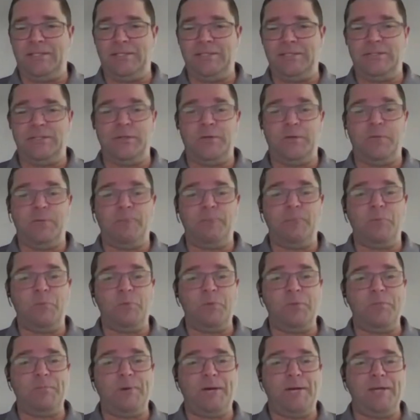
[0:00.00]
So
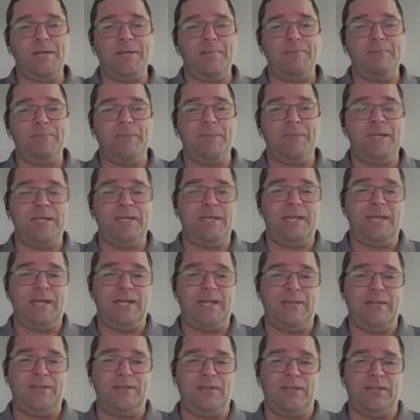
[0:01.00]
with my many
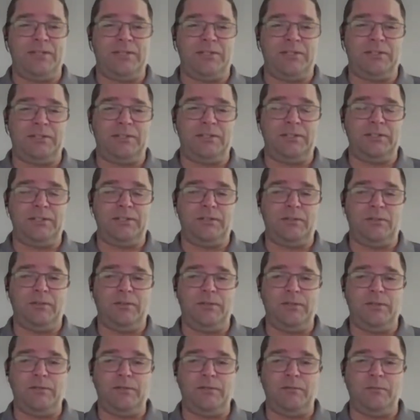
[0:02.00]
hats I currently hold,
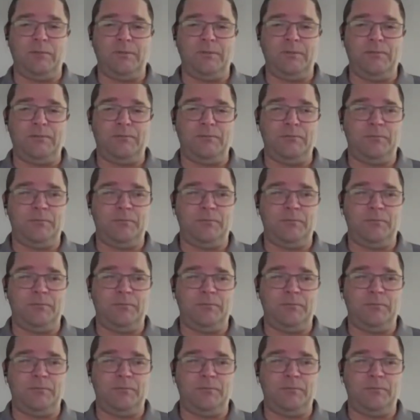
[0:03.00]
though, what